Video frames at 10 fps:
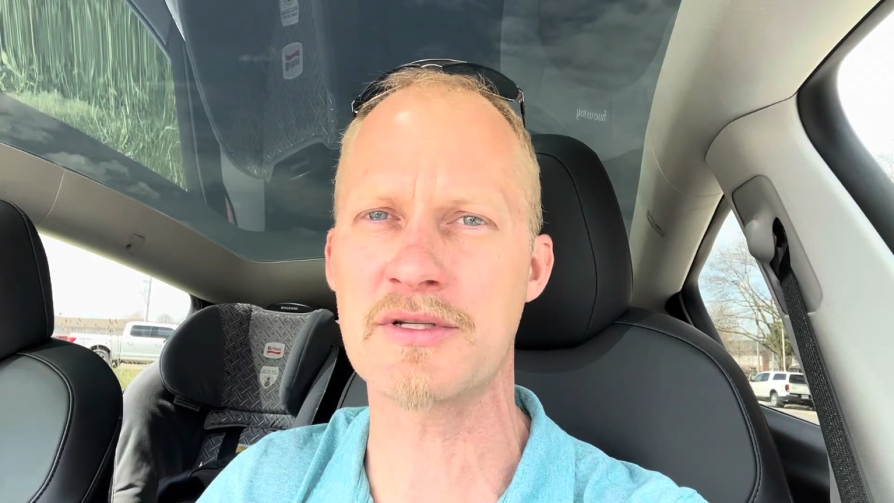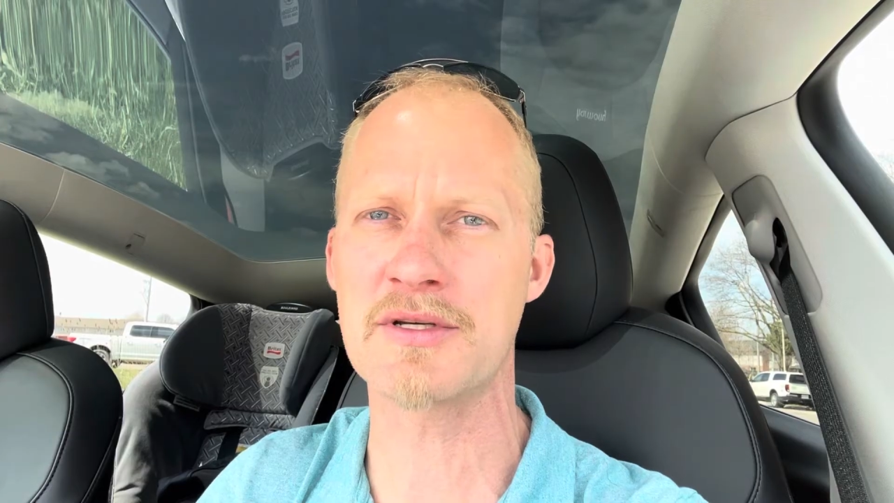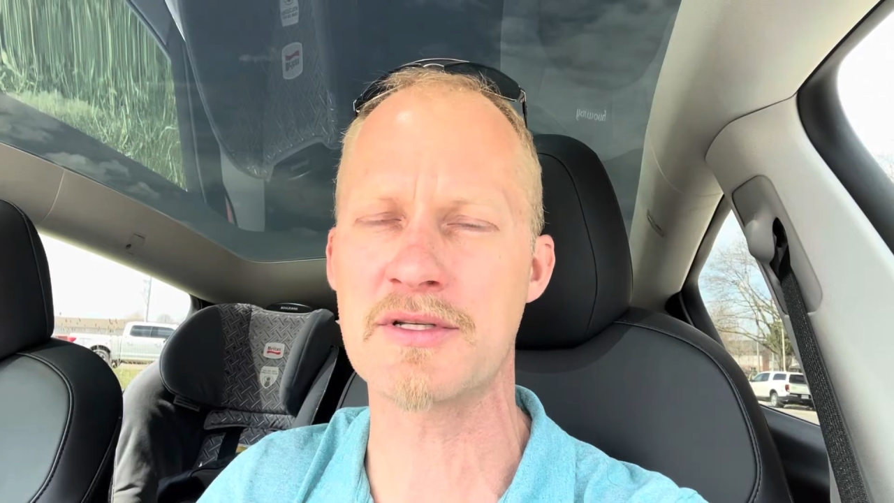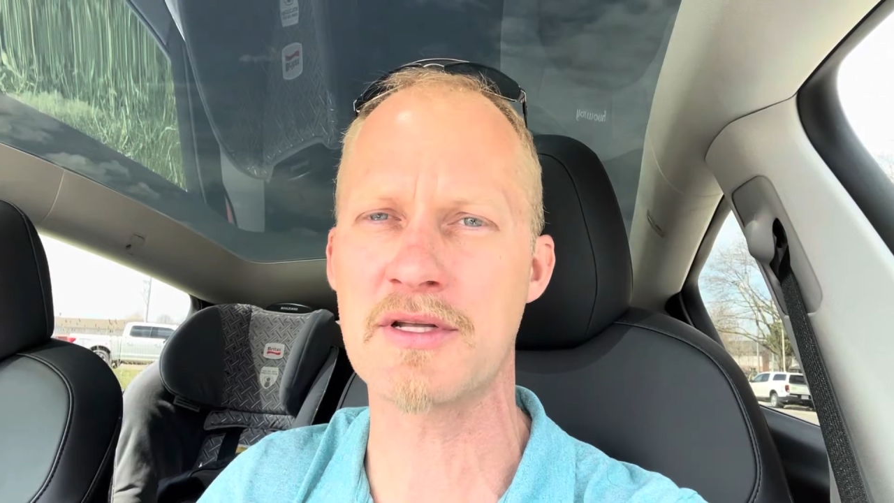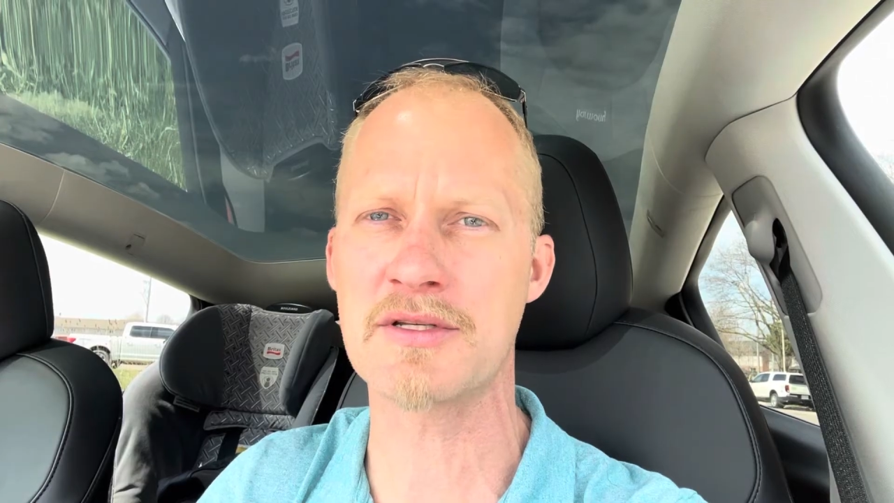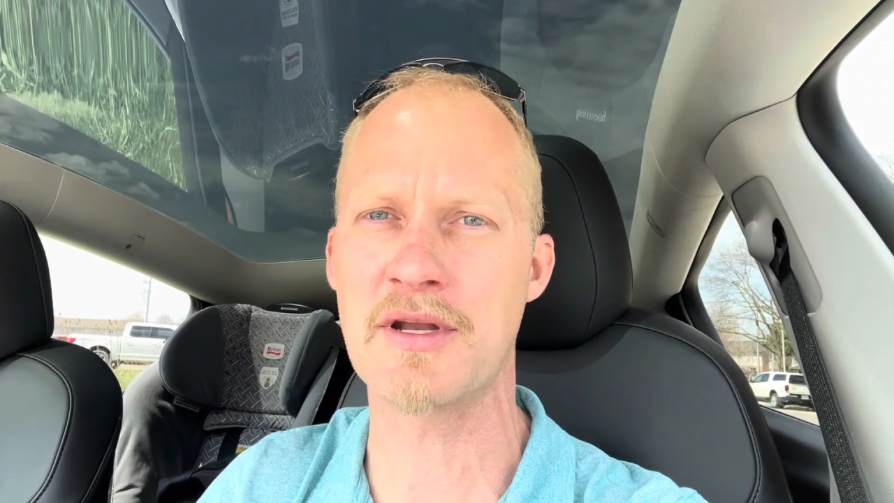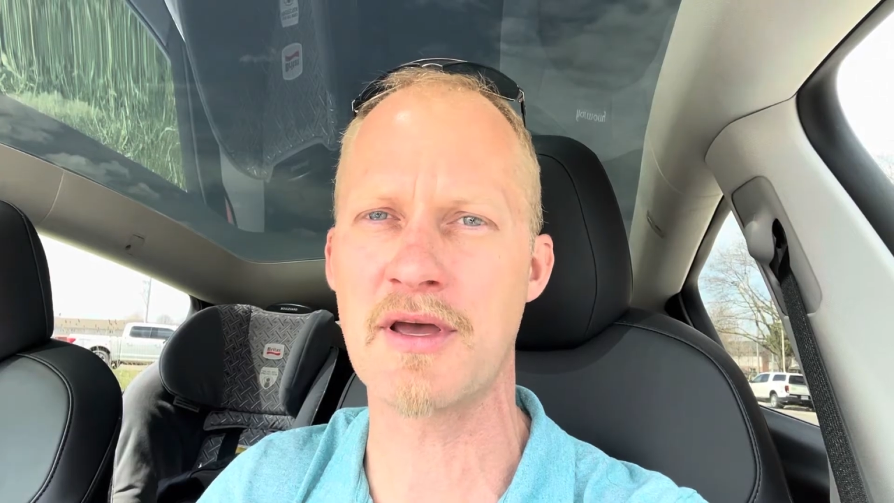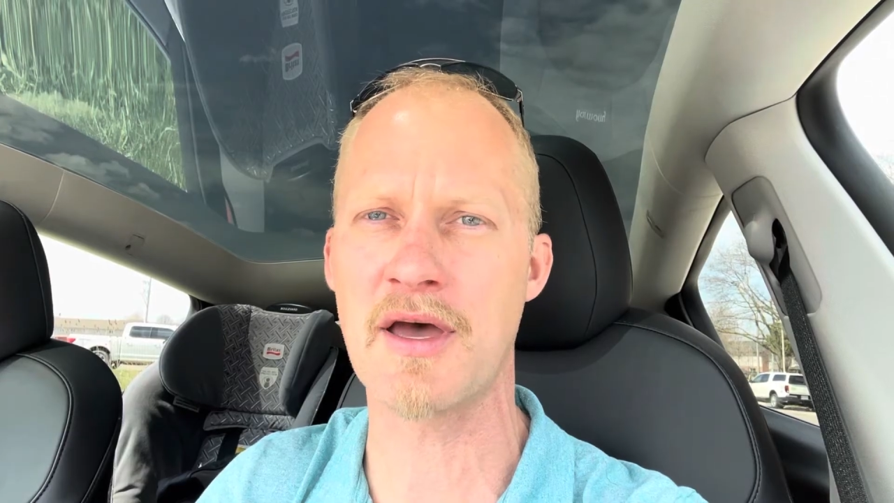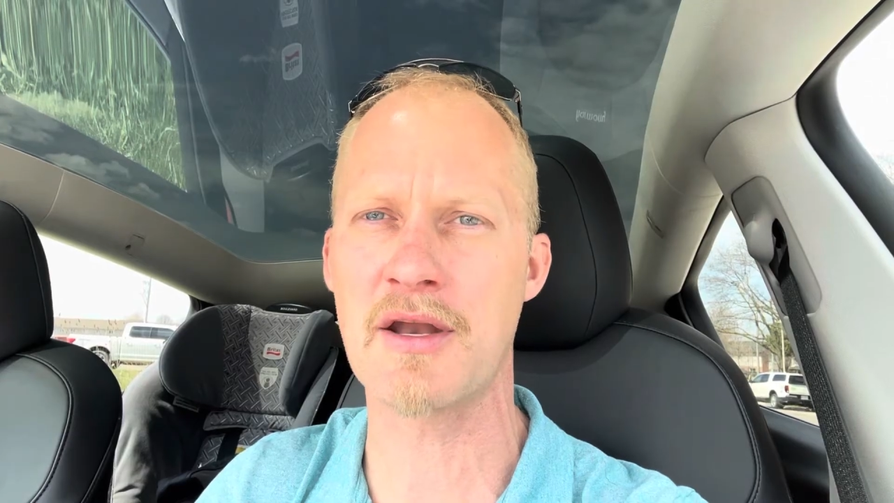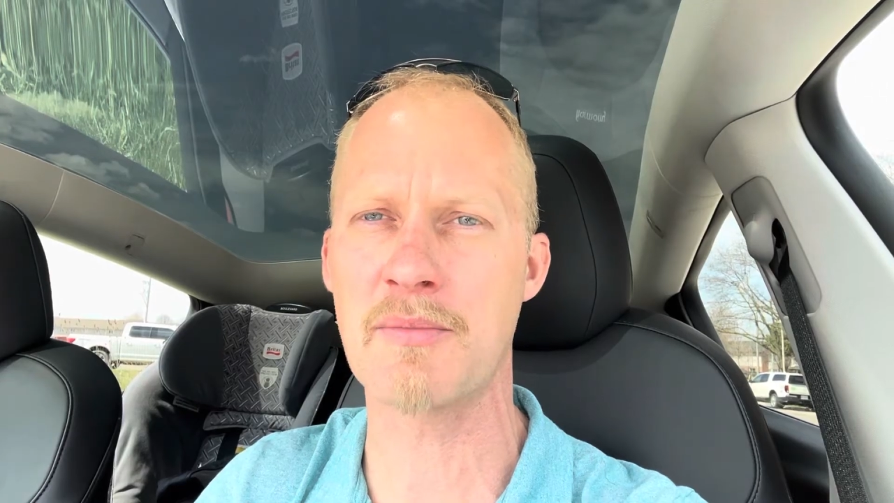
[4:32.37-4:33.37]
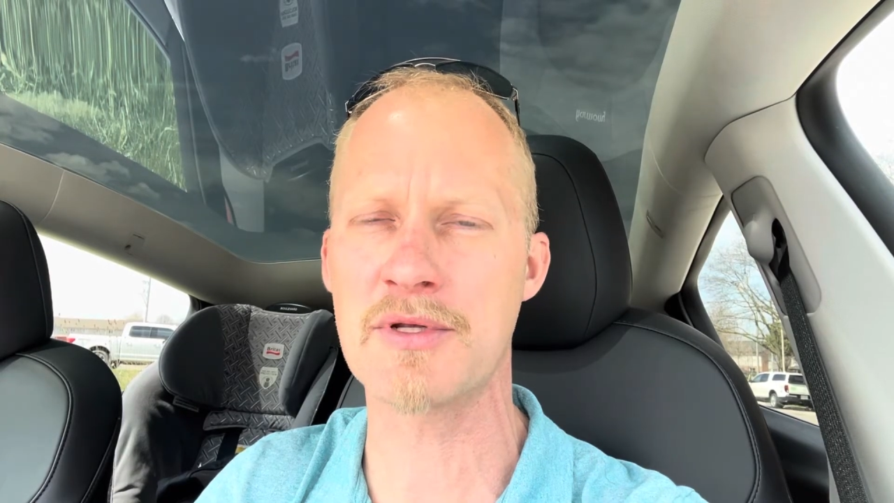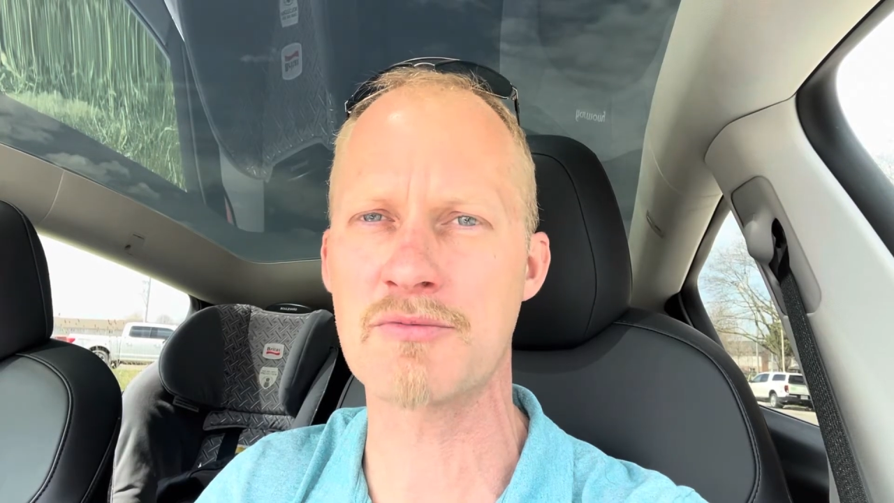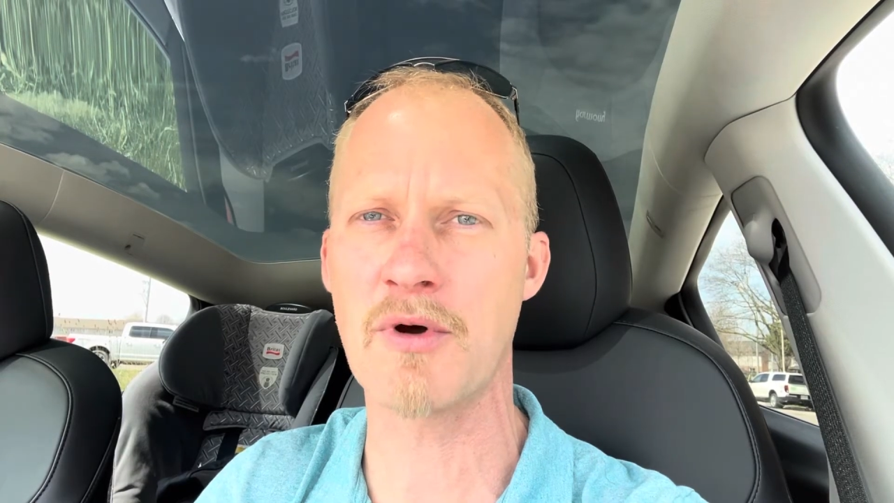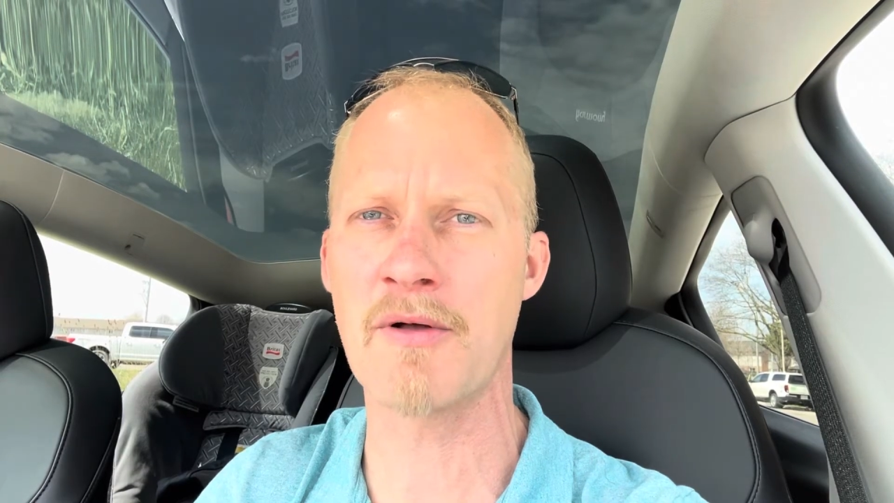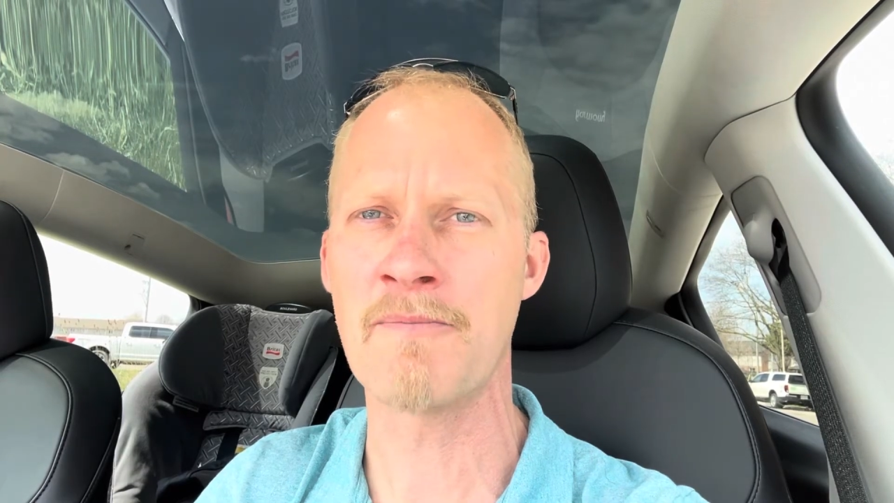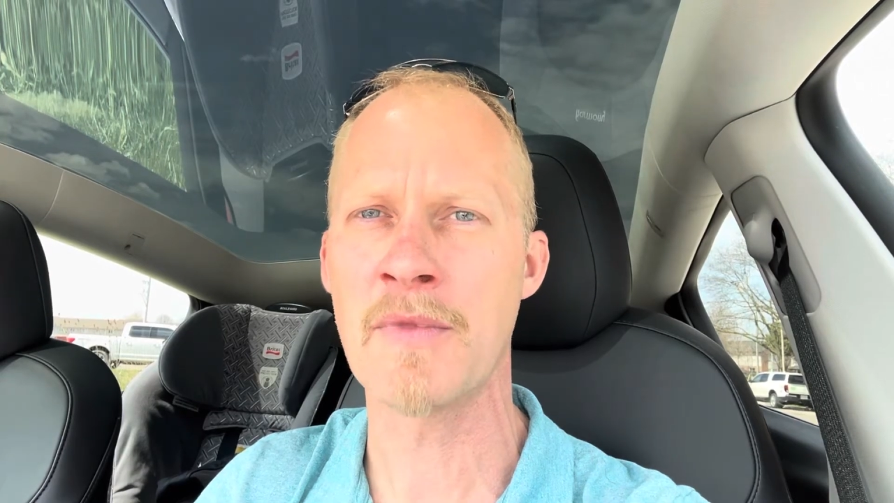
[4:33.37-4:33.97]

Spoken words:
Because that's going to add up as well.